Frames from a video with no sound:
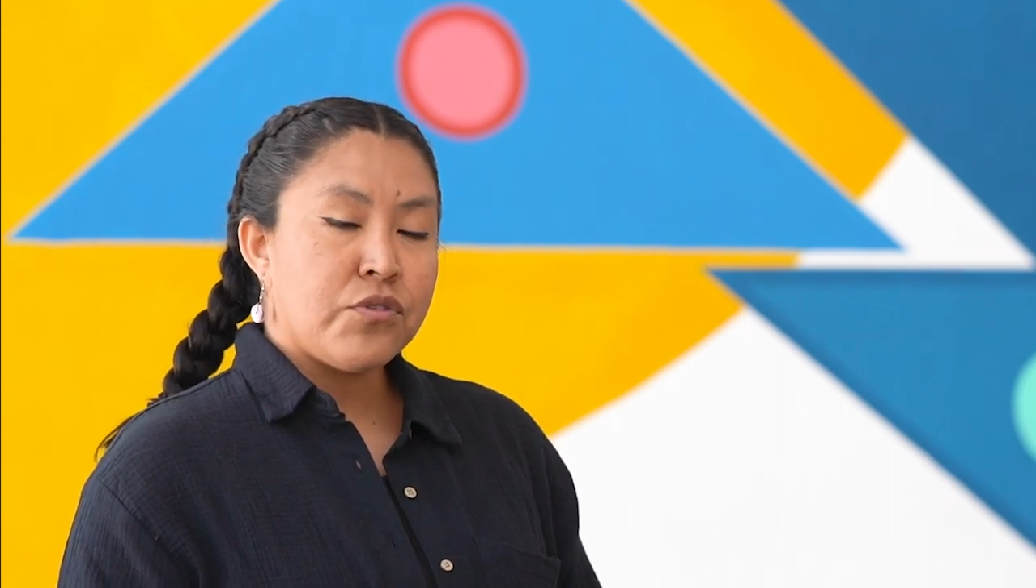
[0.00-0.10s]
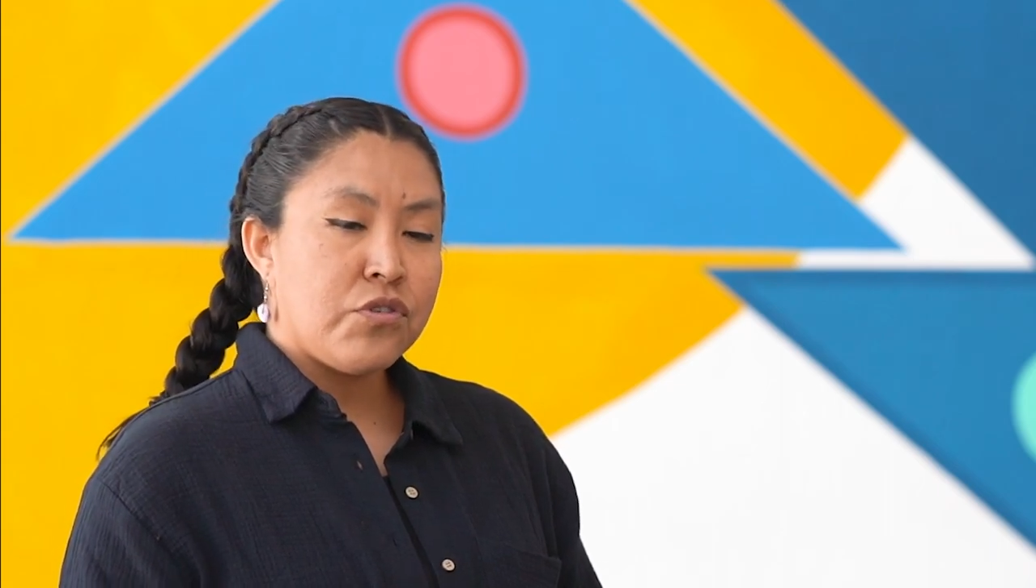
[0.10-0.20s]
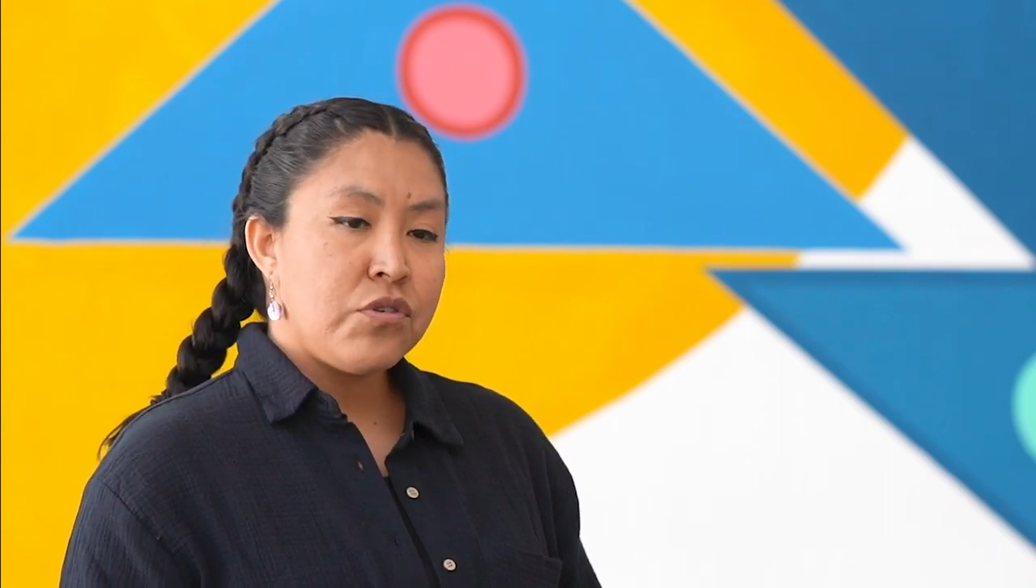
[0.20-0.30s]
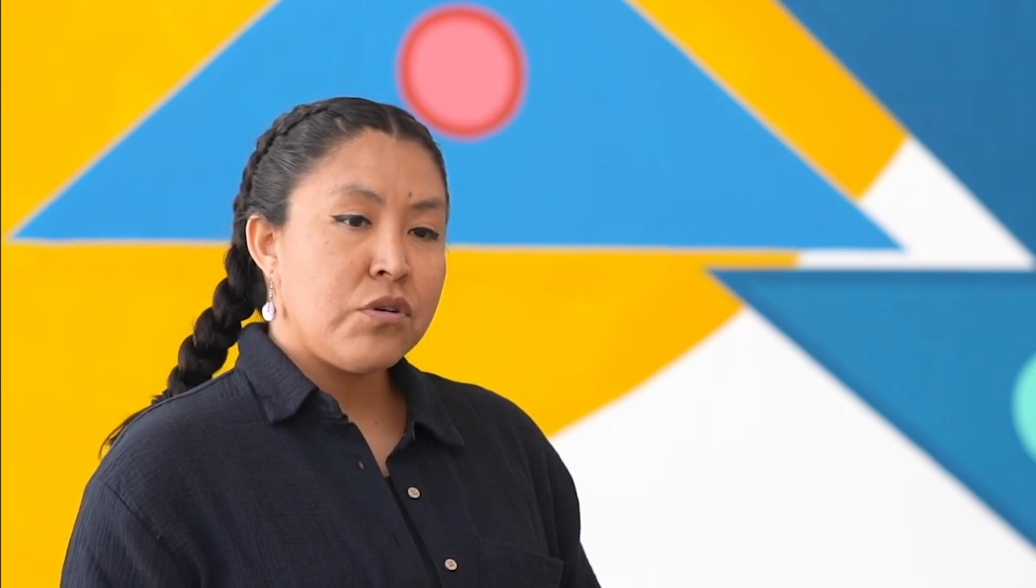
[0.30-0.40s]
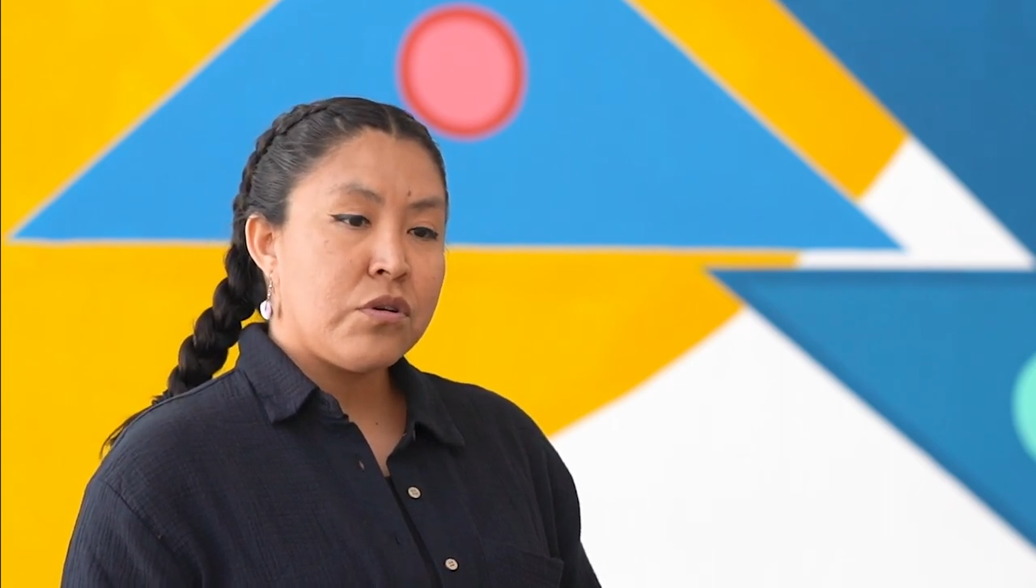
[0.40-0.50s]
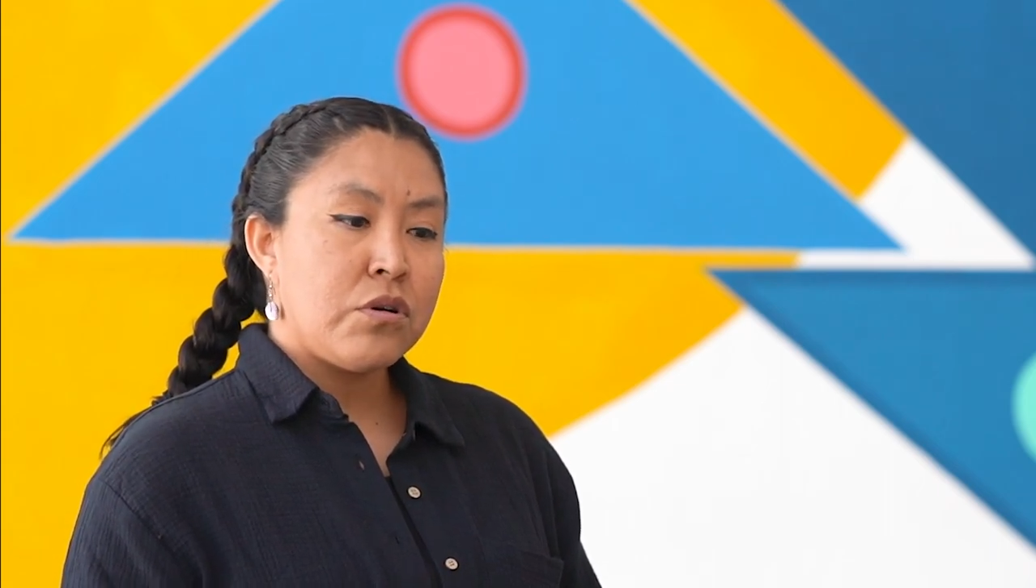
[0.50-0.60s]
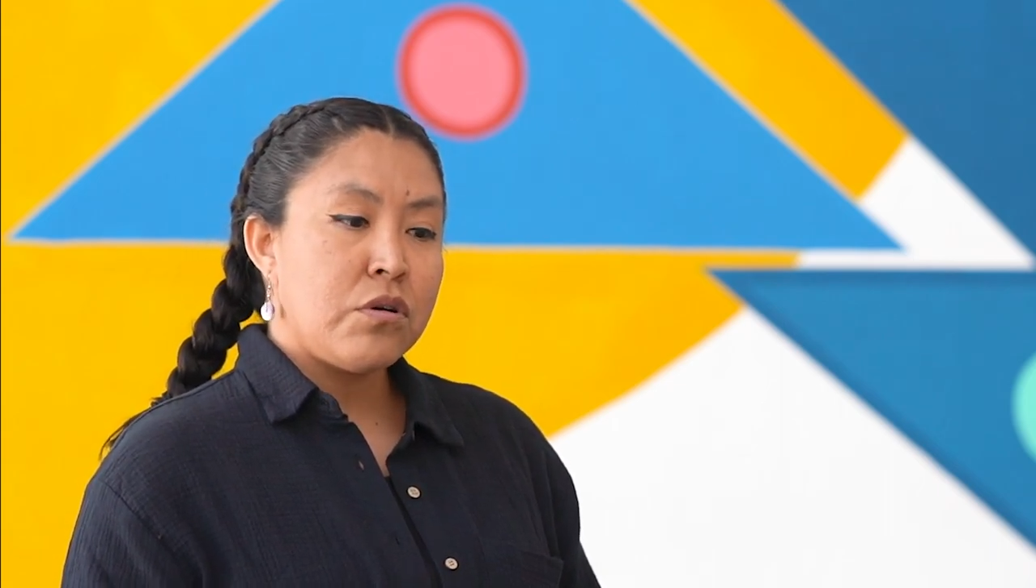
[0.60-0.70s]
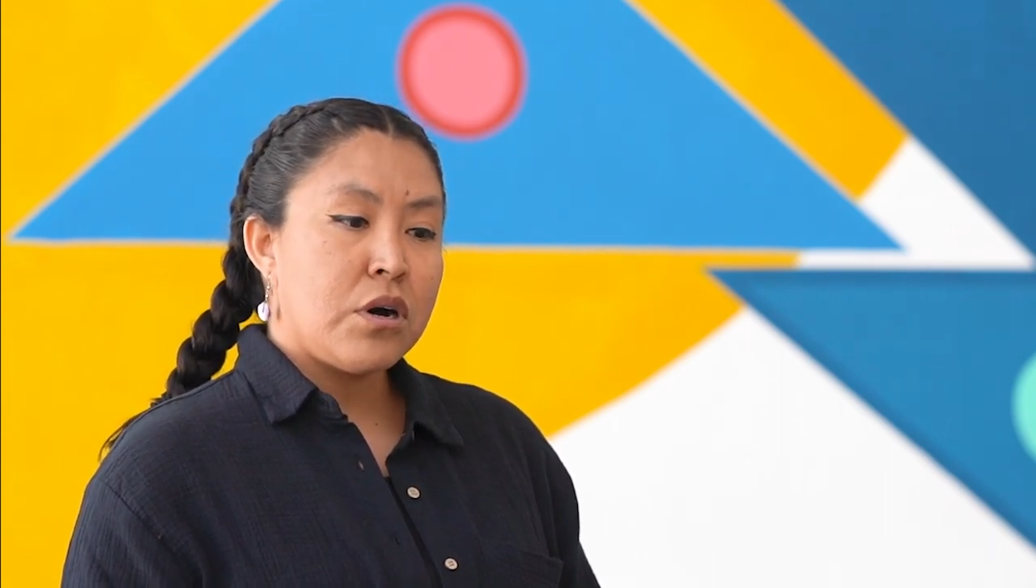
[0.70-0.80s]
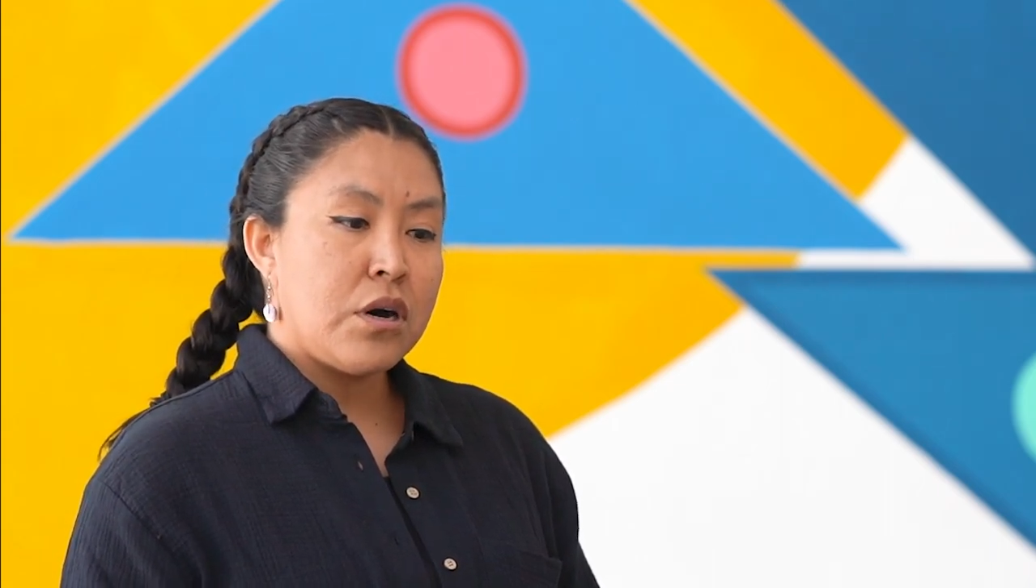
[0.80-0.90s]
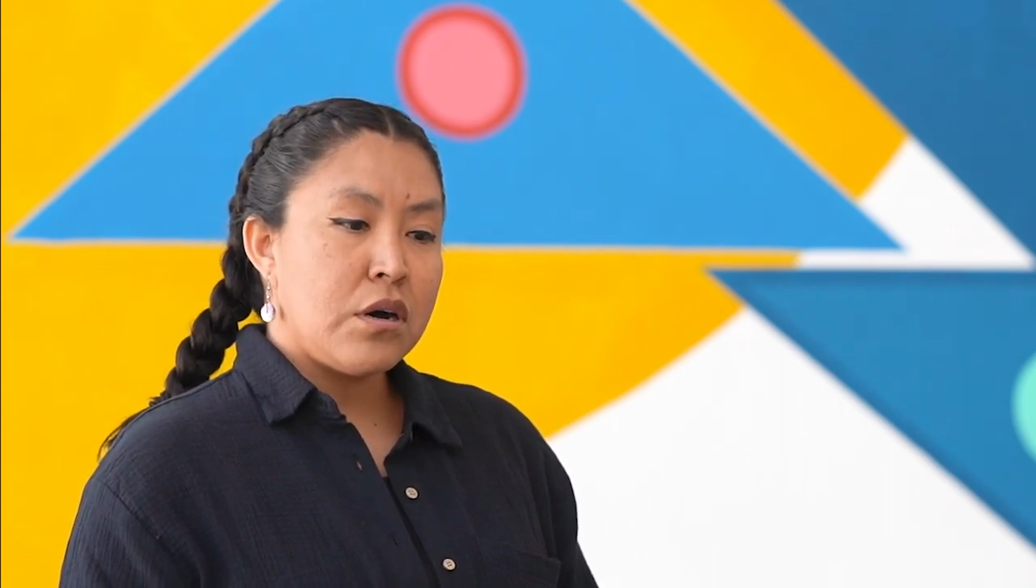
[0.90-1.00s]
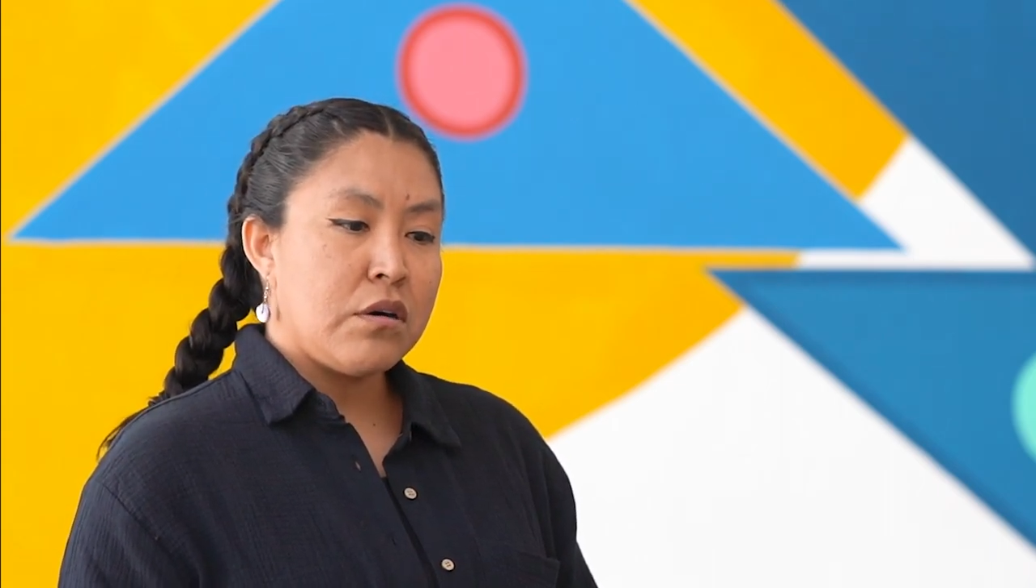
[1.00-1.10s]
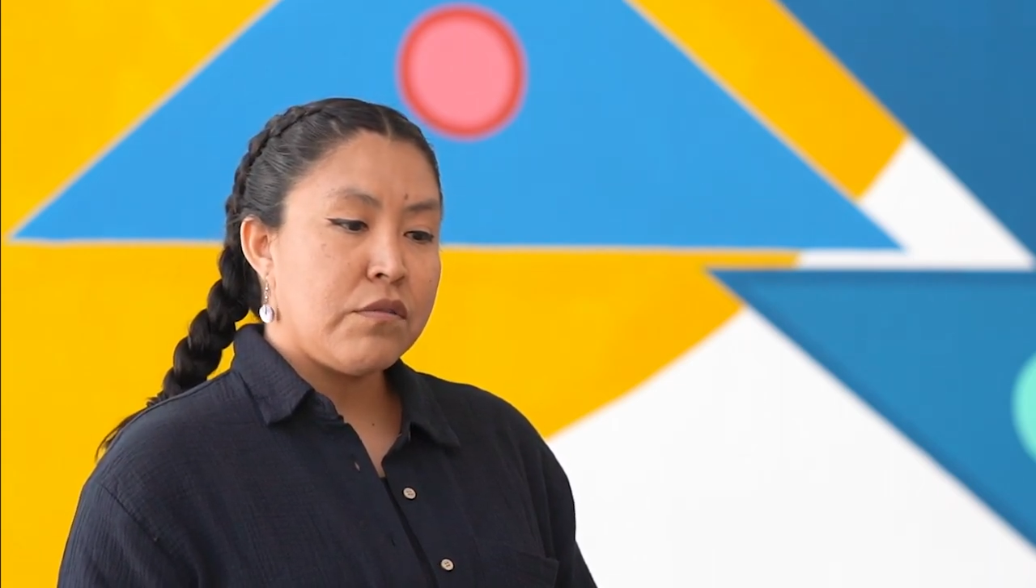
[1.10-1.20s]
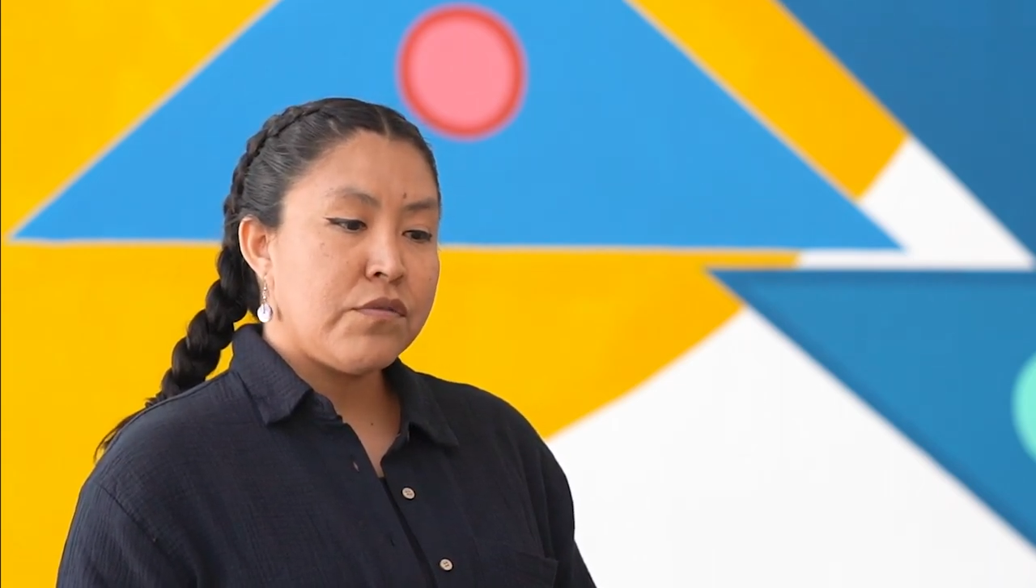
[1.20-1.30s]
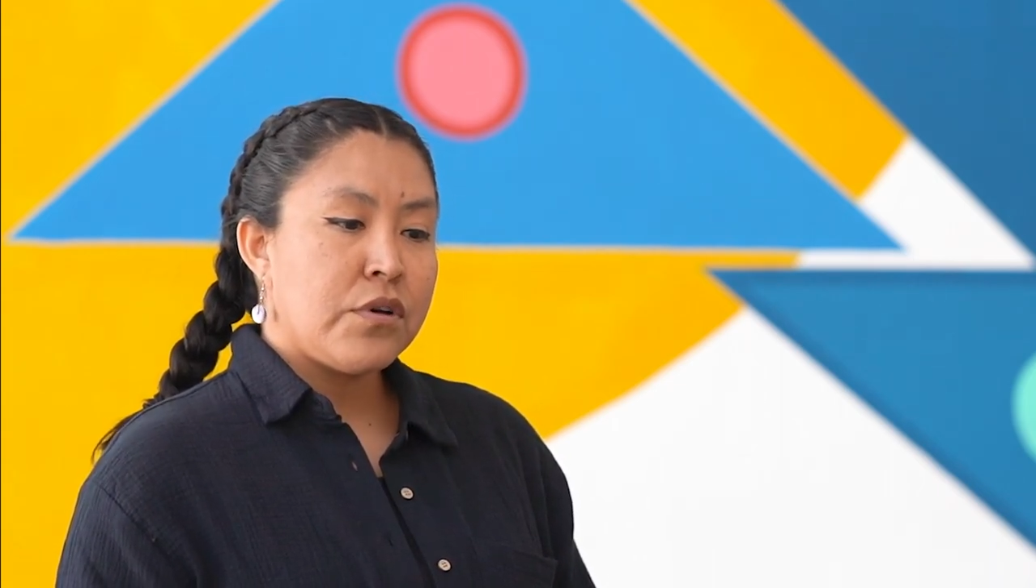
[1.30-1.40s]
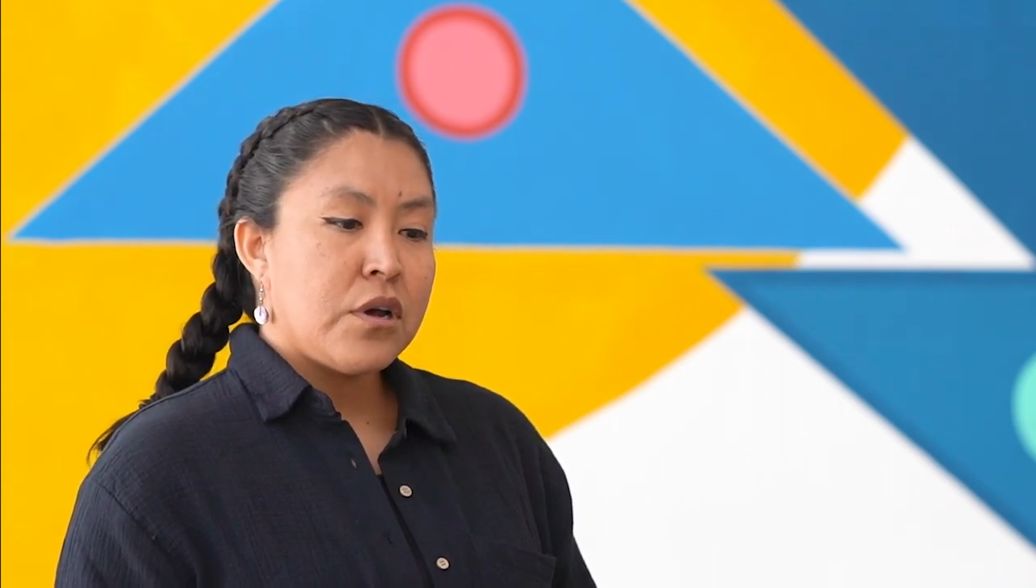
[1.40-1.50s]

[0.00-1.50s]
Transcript: too of,